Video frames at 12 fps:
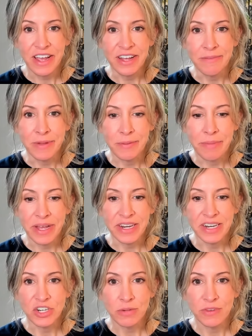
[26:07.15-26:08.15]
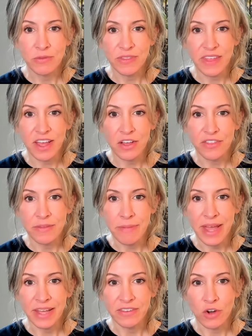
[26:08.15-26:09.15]
Um, but in terms of what the health
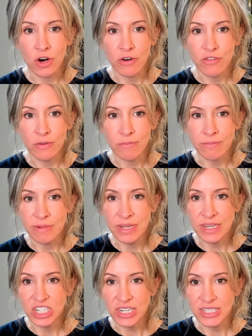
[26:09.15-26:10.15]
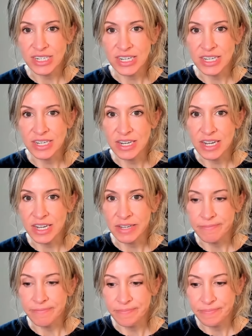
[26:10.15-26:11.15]
impacts are from ingesting uh,